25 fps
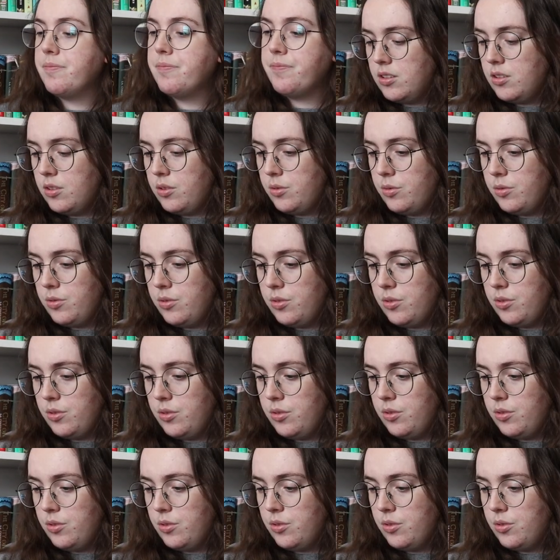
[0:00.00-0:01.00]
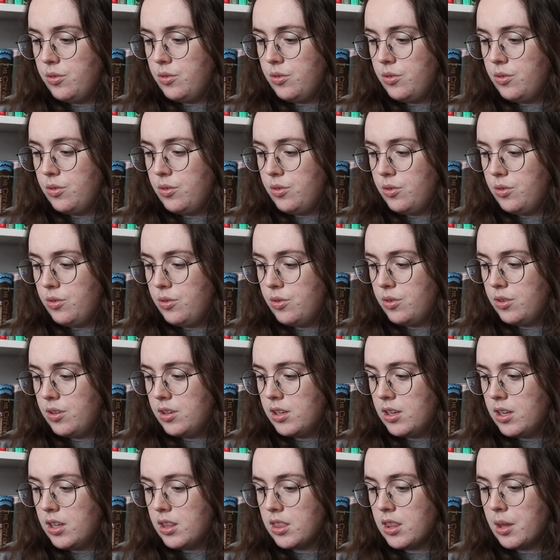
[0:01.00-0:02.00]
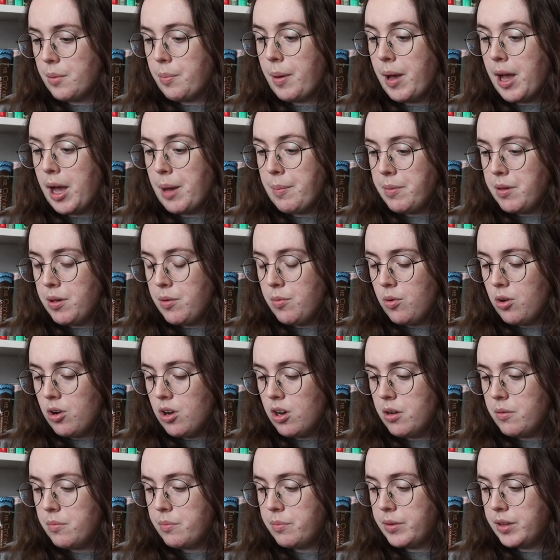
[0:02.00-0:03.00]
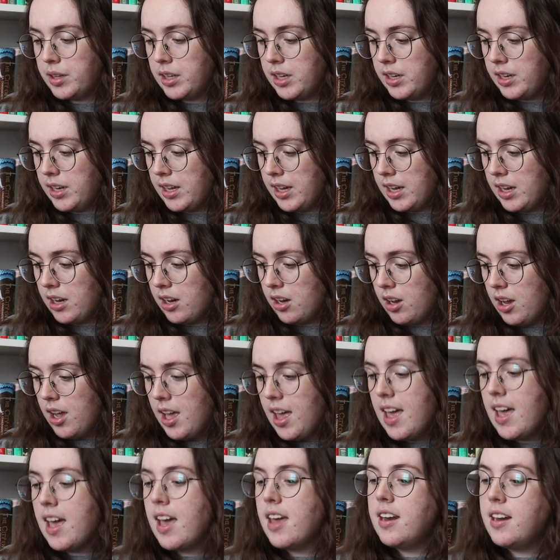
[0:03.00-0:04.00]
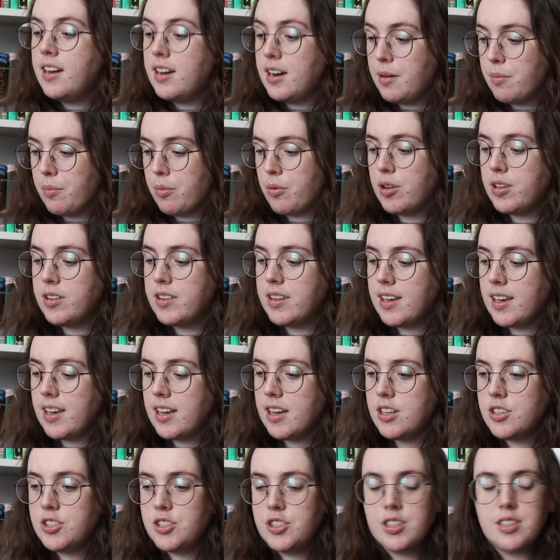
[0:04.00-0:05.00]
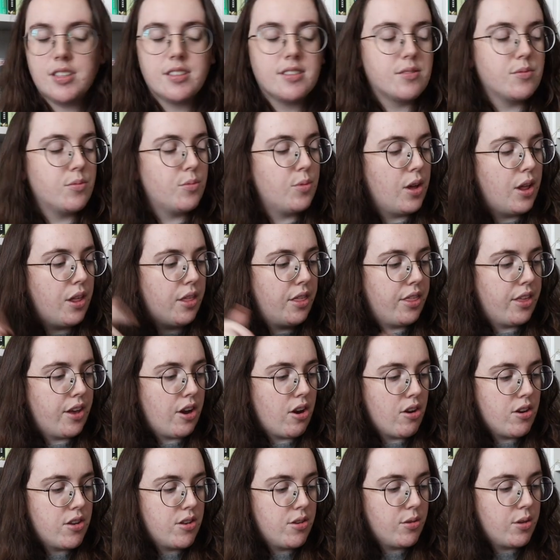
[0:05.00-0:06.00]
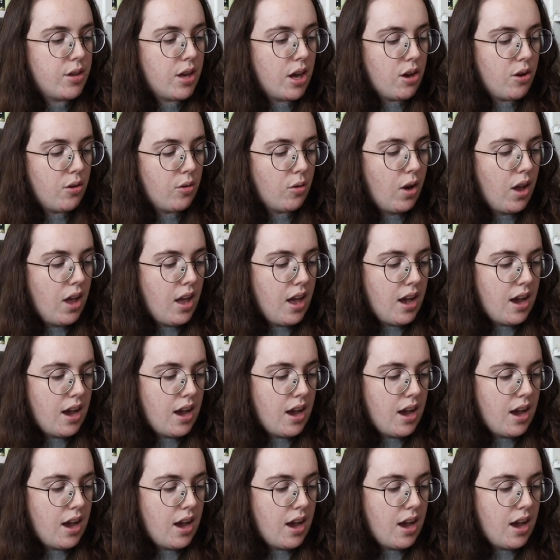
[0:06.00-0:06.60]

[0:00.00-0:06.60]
Do, do, do the poppy War, Blood Heir, and an ember in the ashes. Well, there you go.